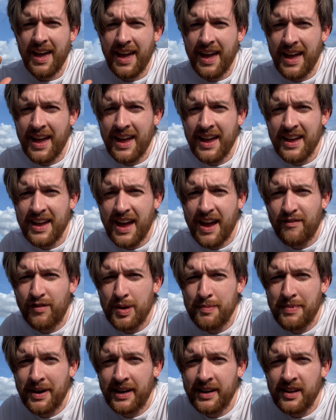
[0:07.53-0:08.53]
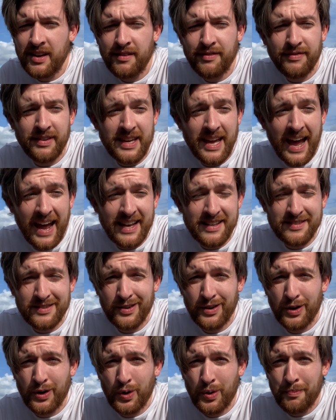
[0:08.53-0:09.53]
Hey everybody,
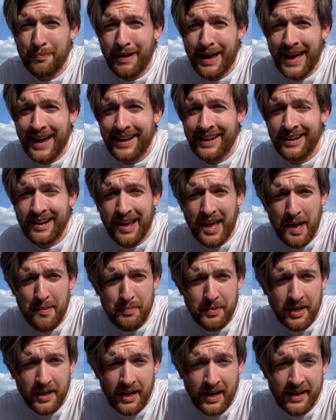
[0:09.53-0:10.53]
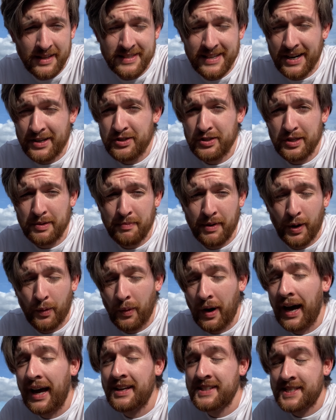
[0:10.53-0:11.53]
Fiasco back in Epcot. It's actually been a
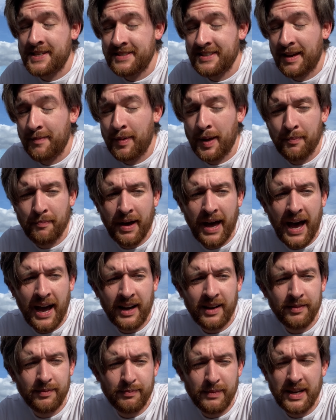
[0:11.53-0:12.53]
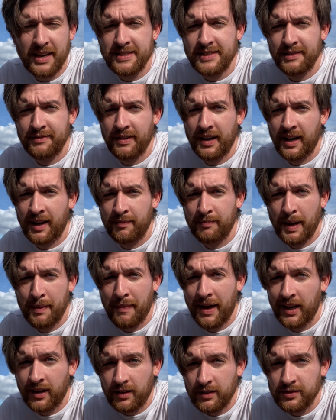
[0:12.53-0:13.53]
while since I've been back because of my
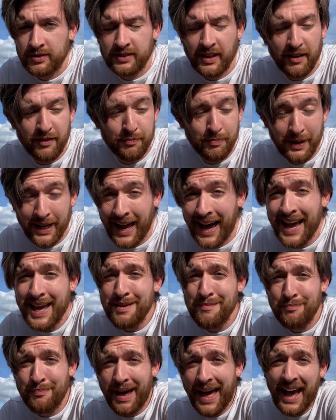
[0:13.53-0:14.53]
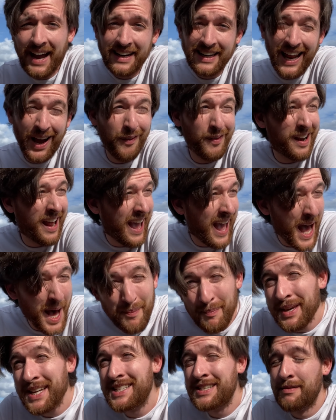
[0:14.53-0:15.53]
medical stuff, but I am back now and
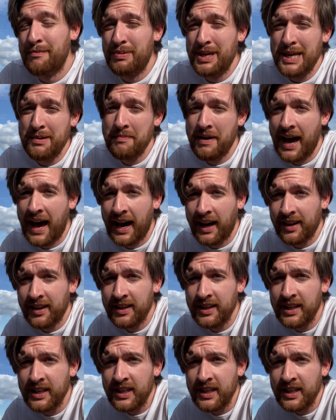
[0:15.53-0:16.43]
happy to be back.